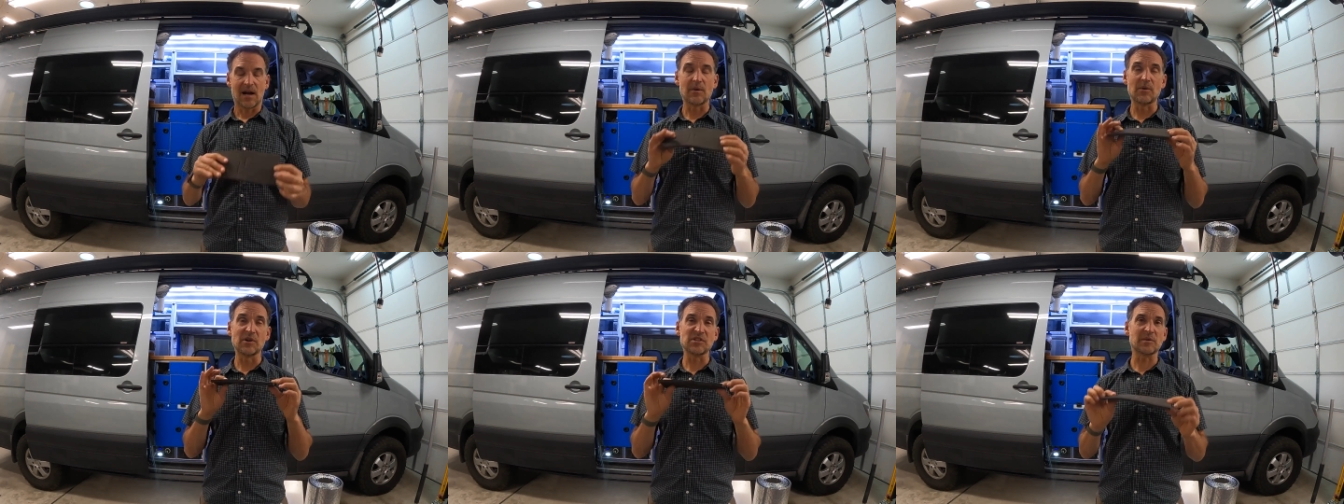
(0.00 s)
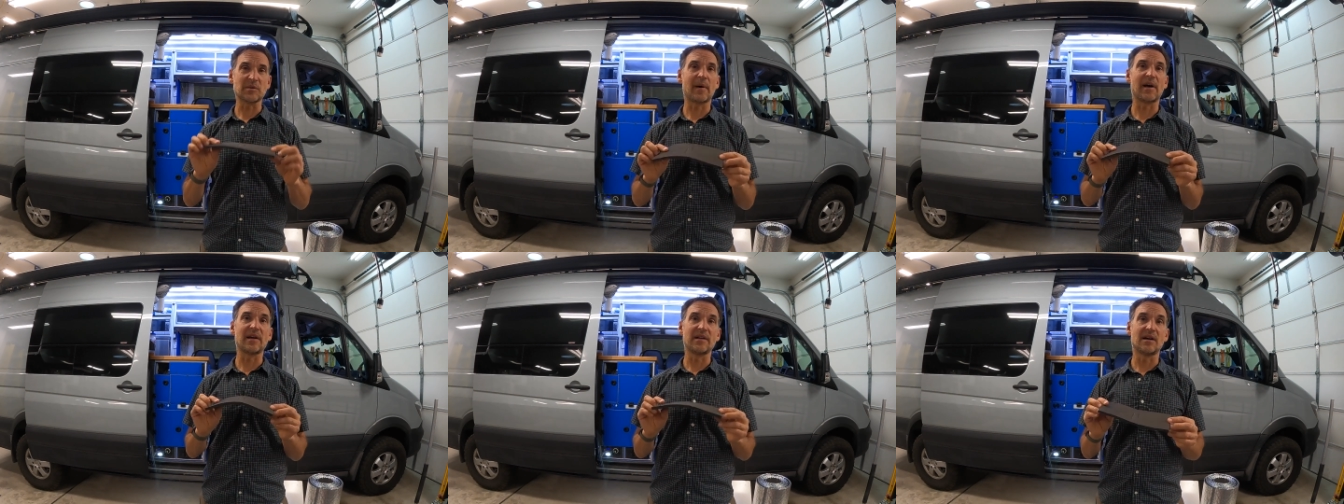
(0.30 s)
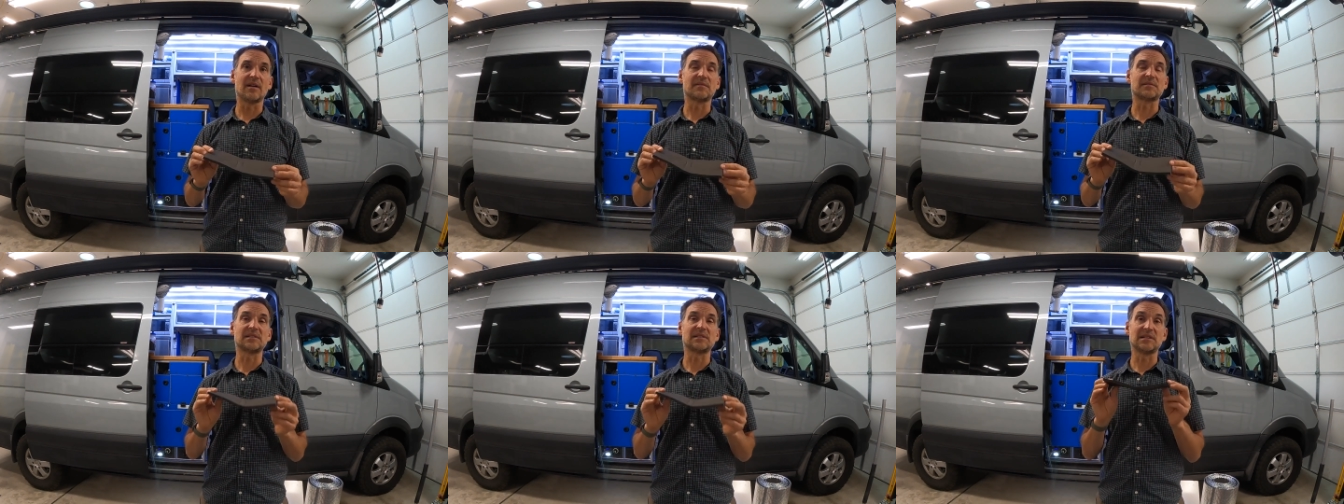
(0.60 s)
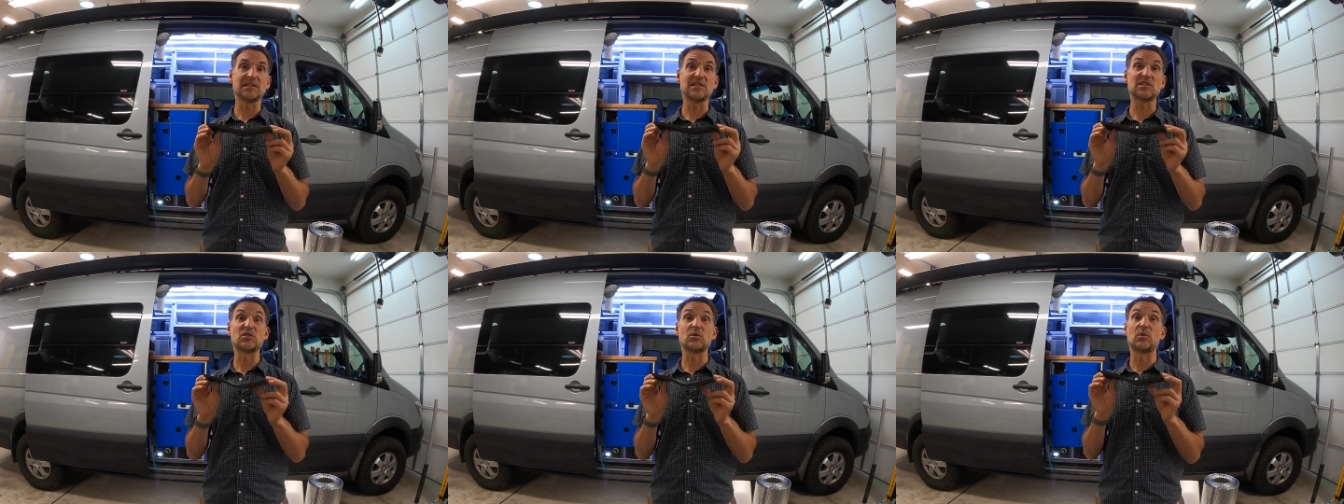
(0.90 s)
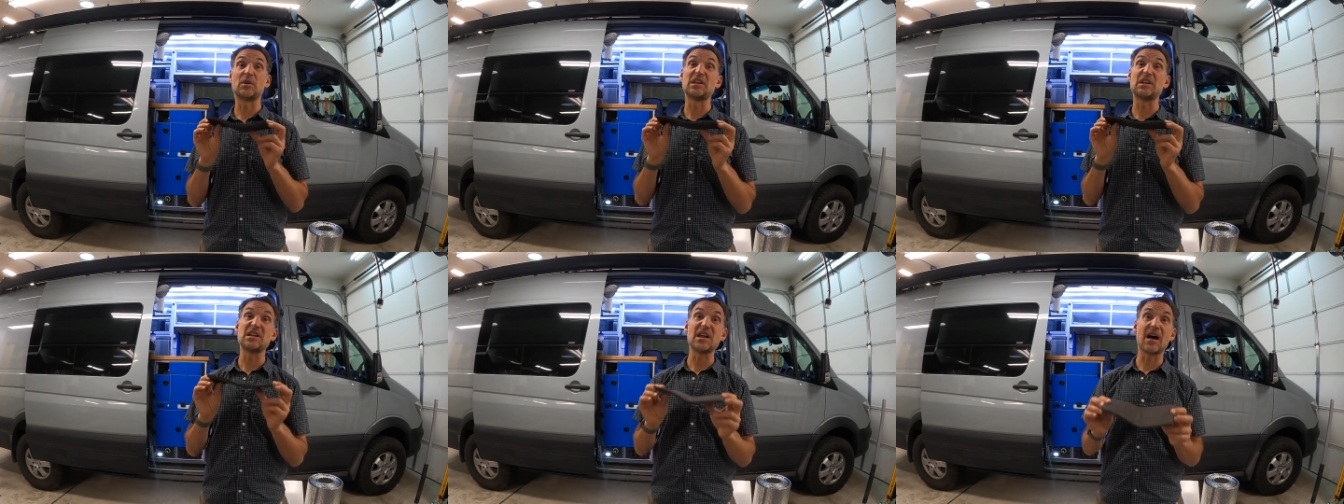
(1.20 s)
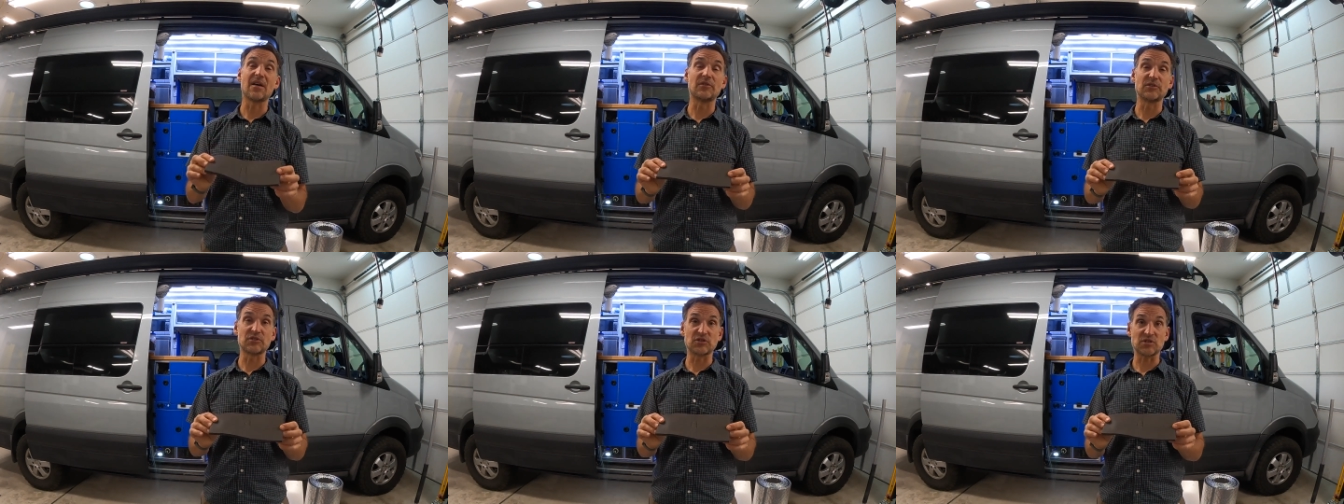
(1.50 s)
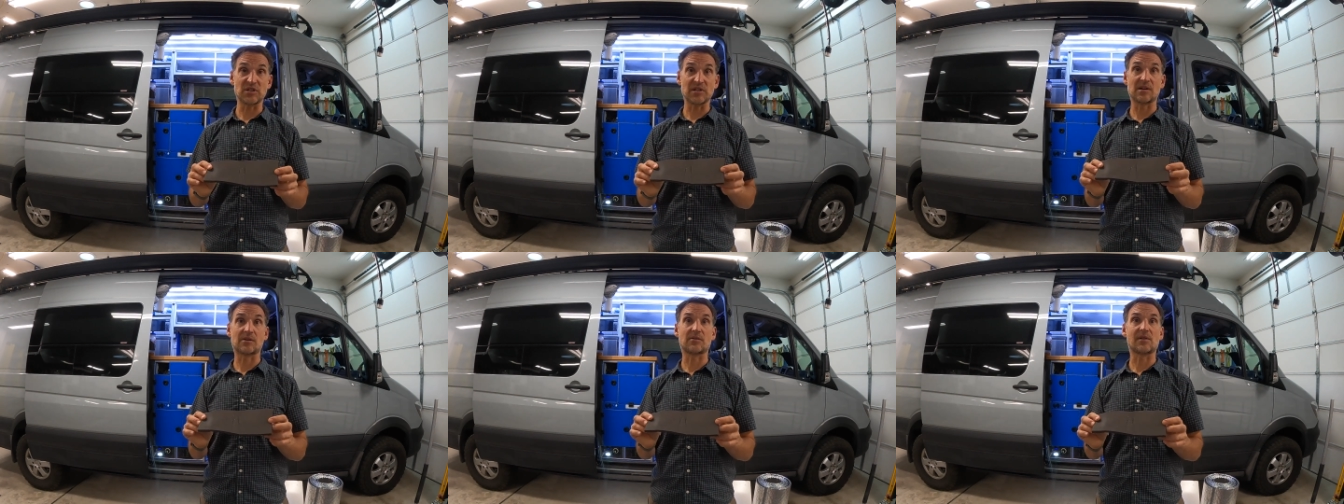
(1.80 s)
I wish I bought enough to at least do another
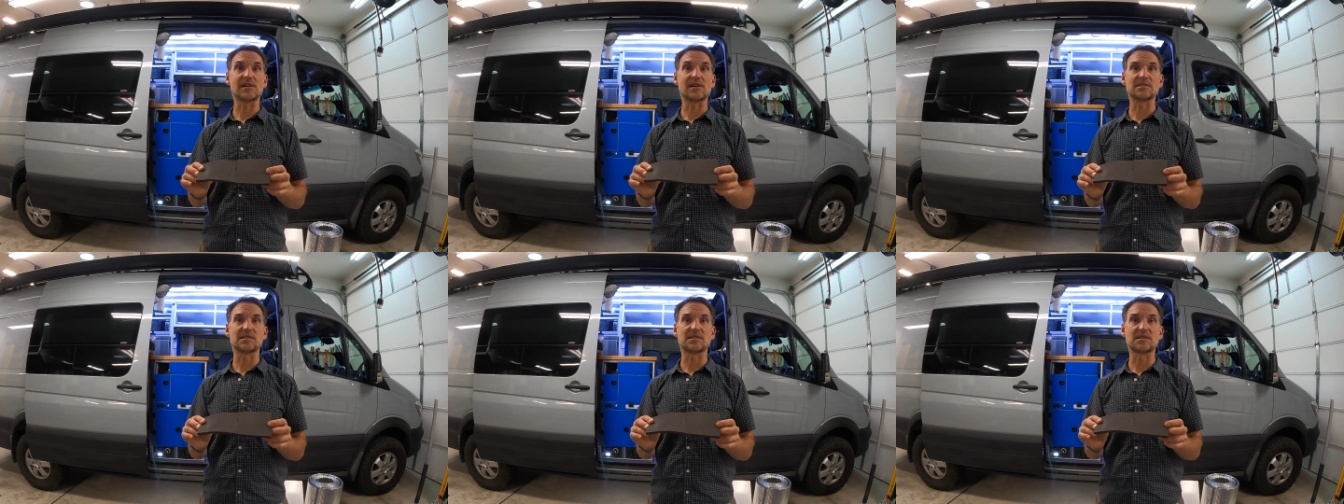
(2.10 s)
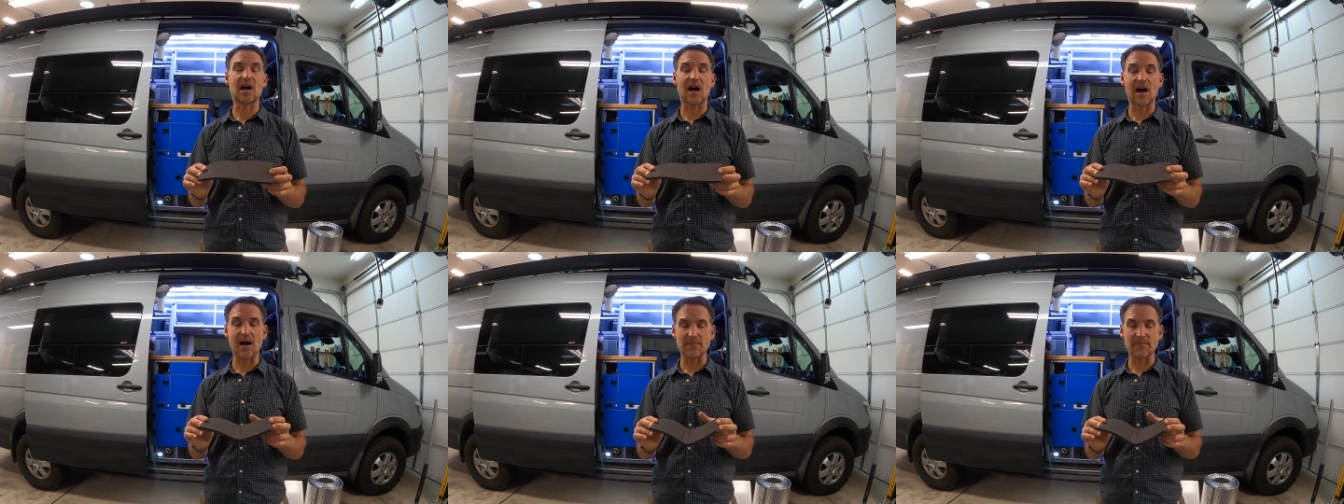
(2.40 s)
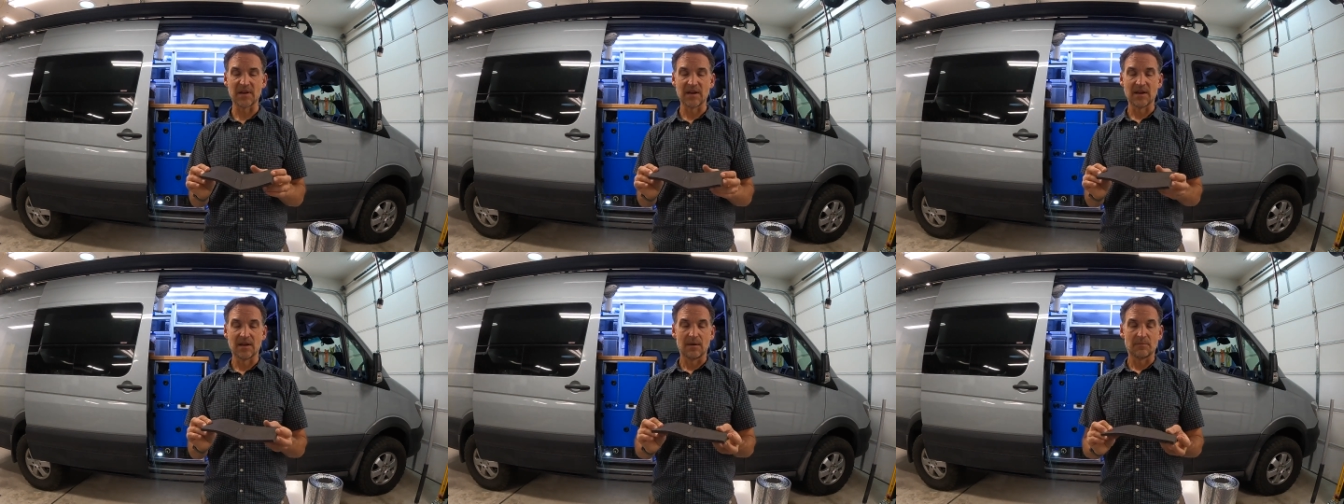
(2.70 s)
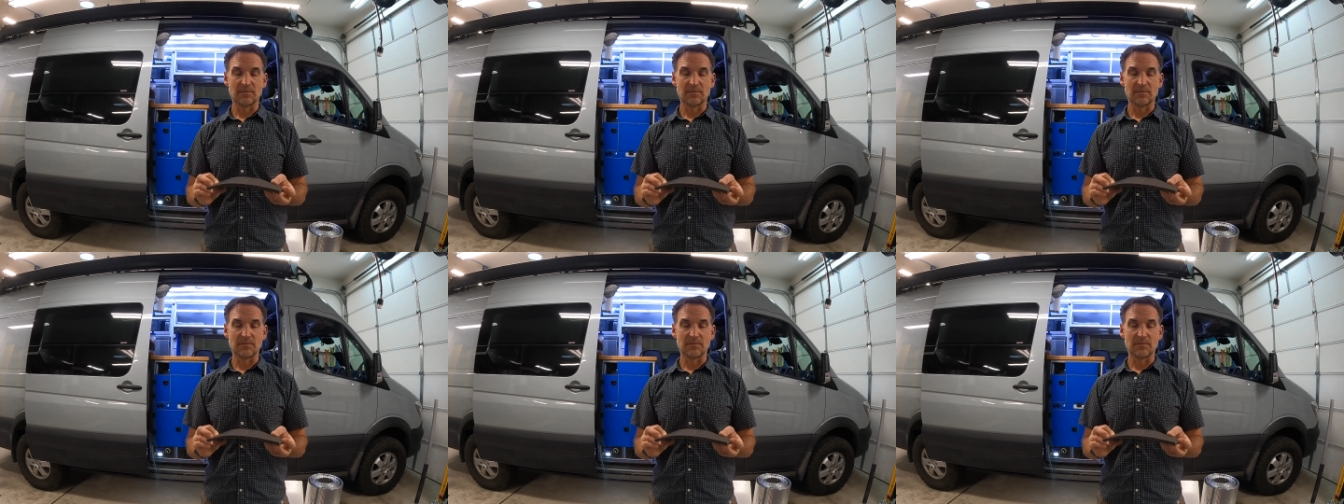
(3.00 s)
sheet across the top,